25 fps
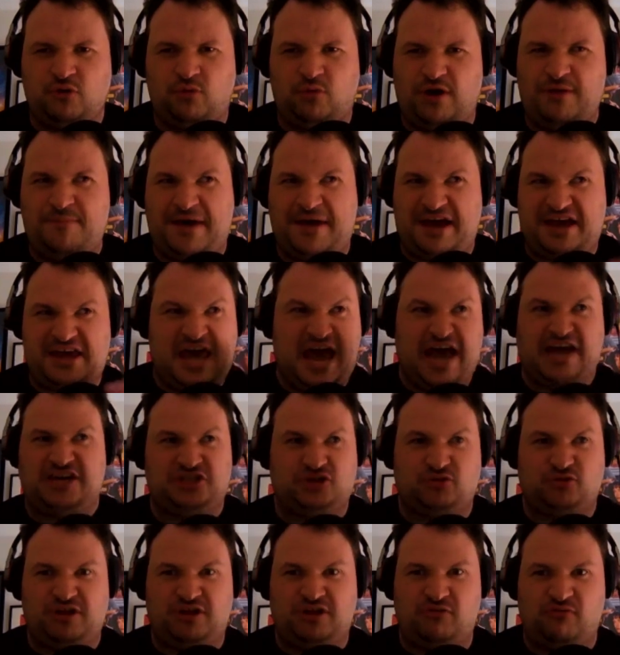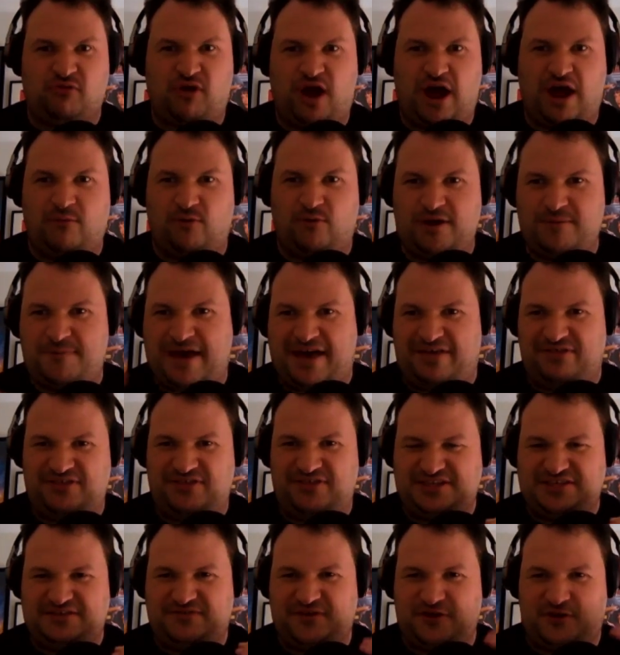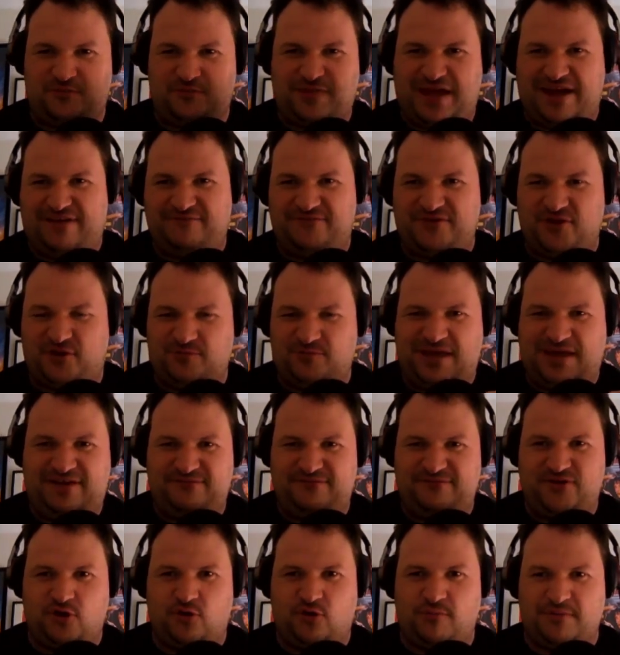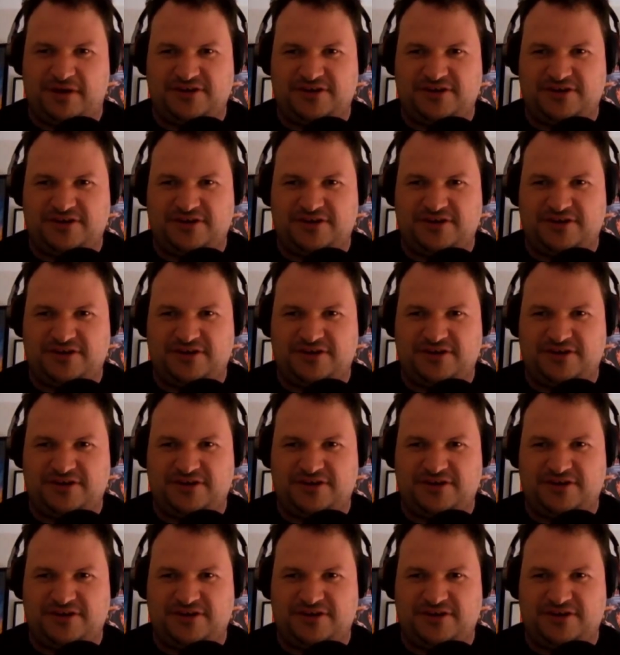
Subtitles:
What about Catcher in the Rye? What about this film, that film, that film?